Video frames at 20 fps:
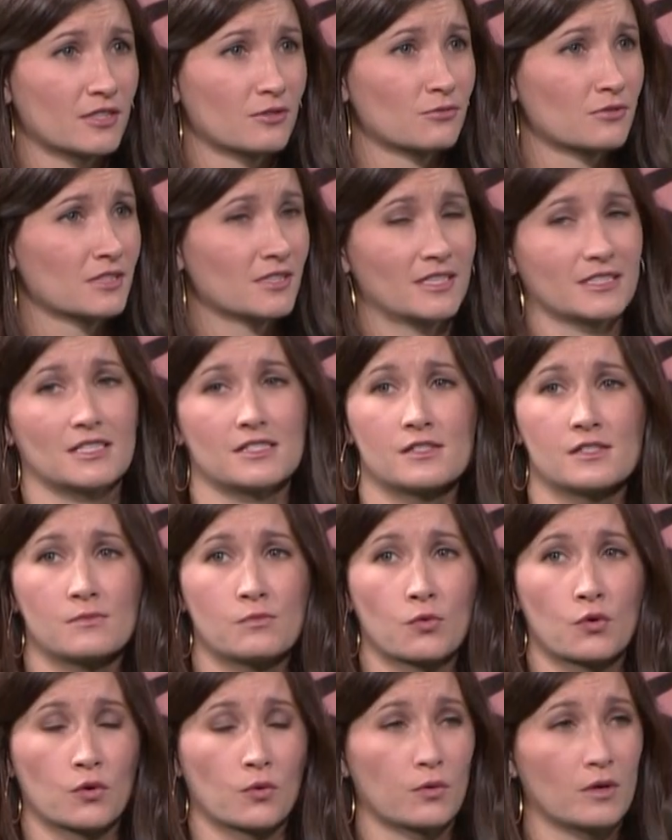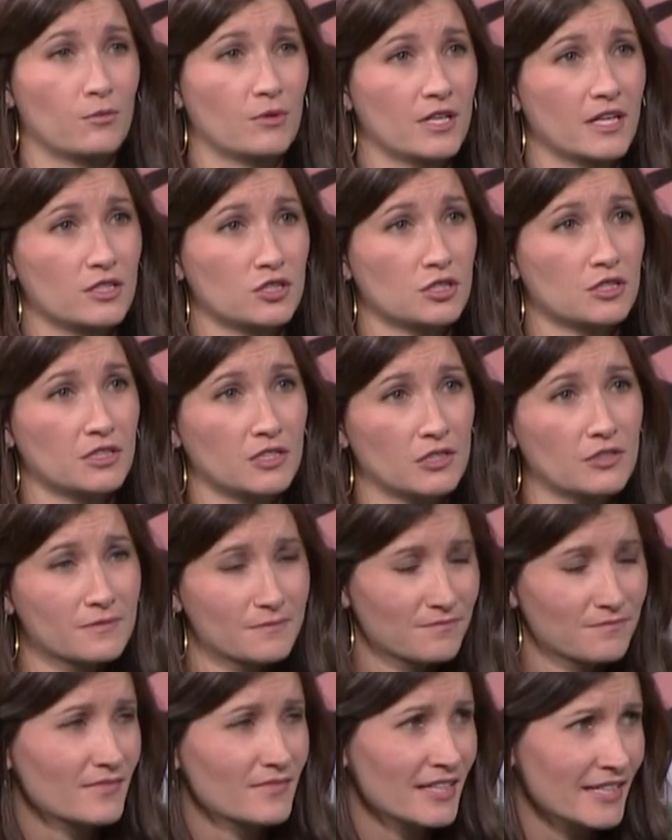I'd really like to see more women engineer,
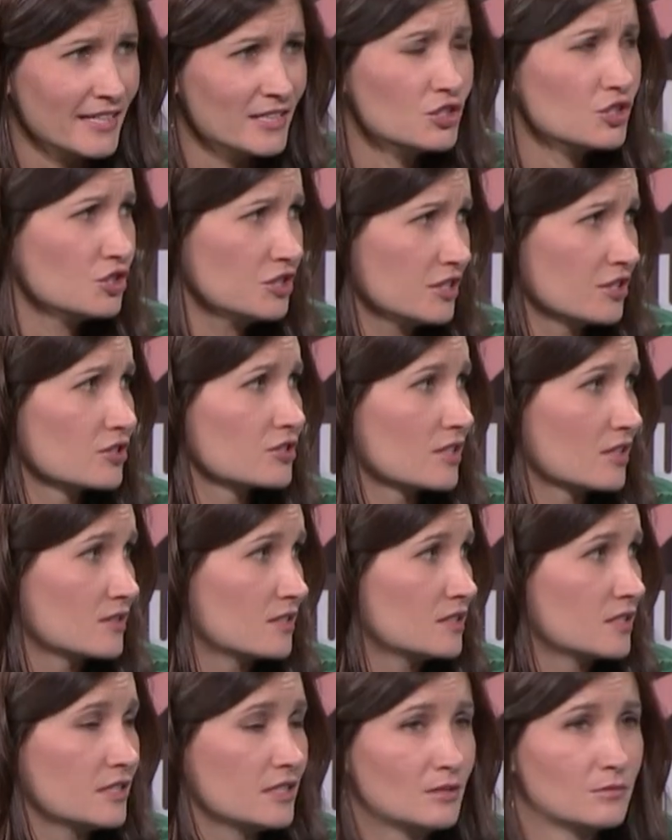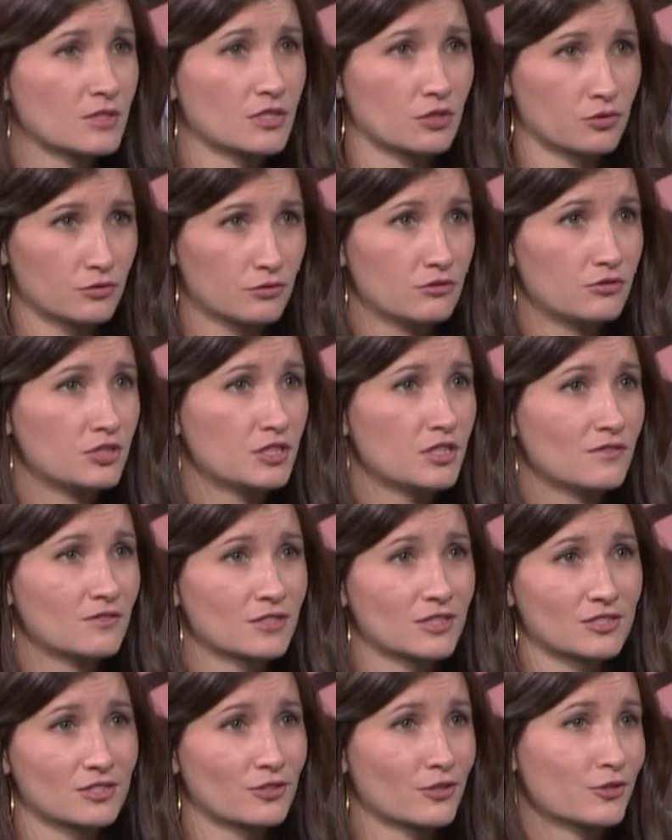engineers on the teams and crew chiefs
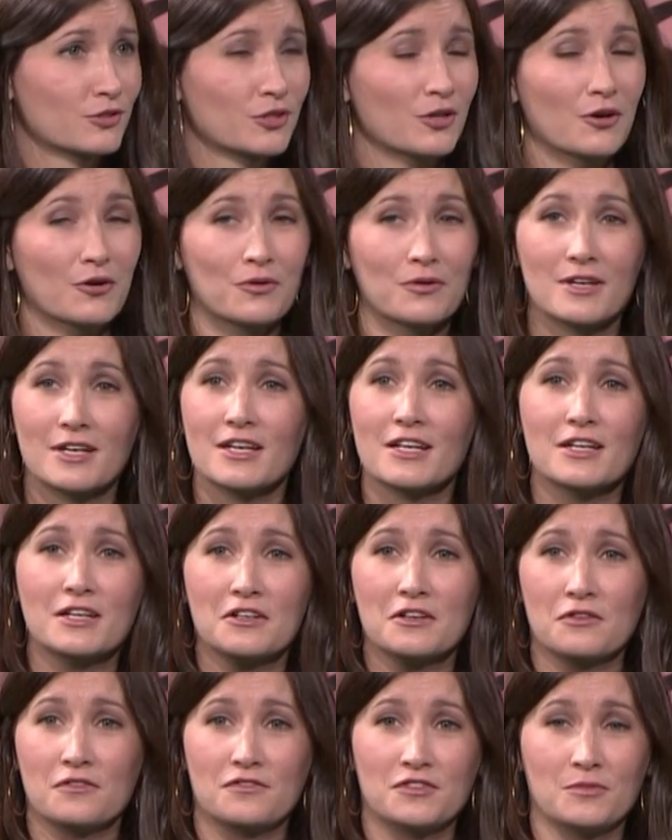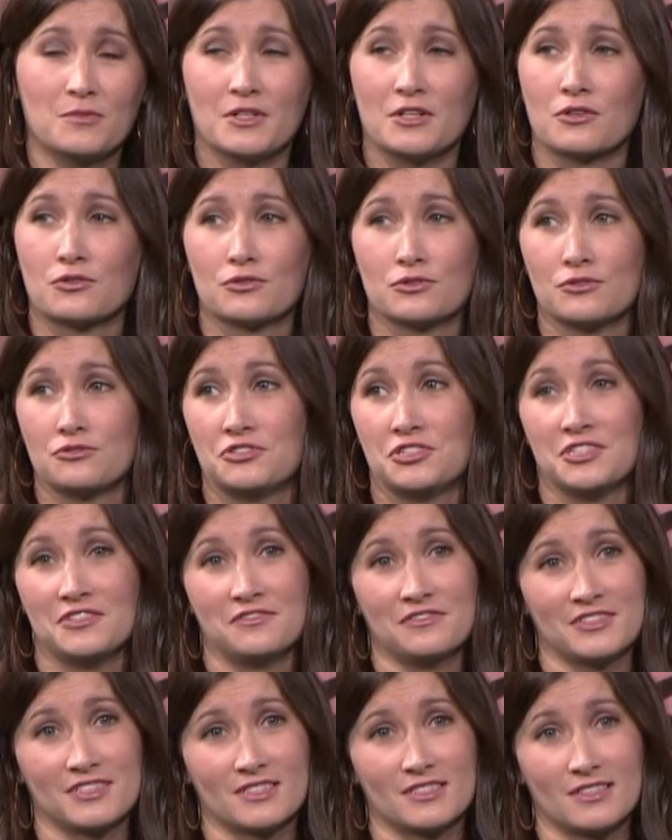because there are no female crew
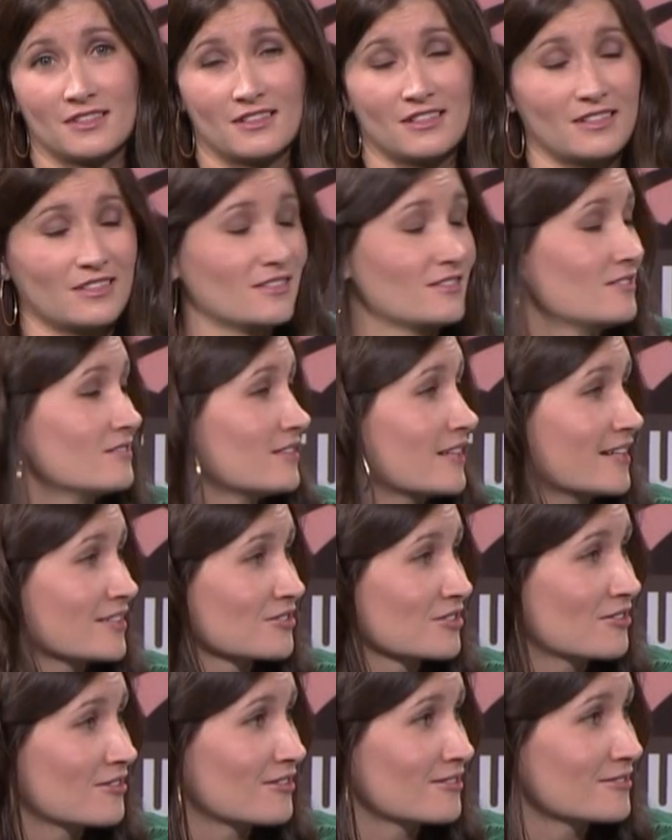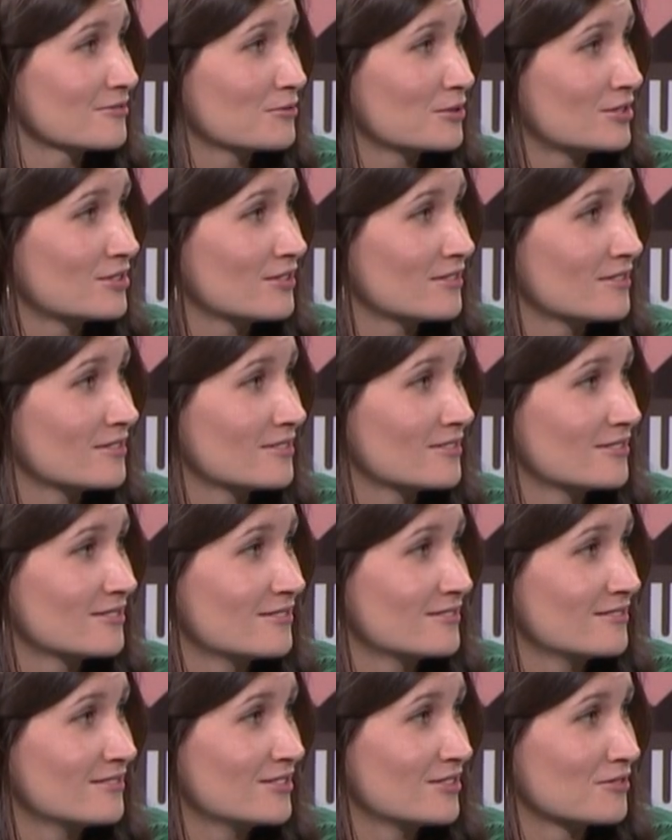chiefs uh, in NASCAR, which yeah.
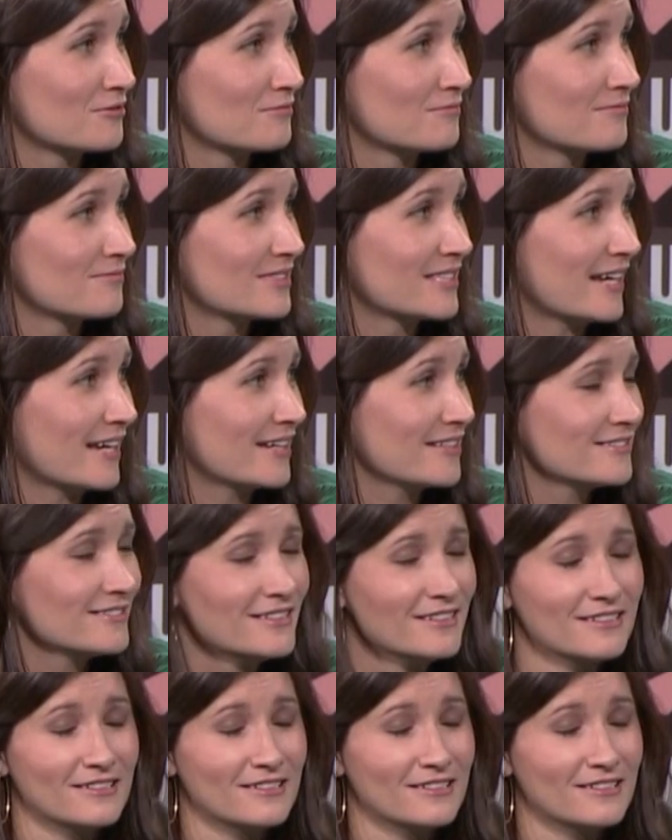is you know sad.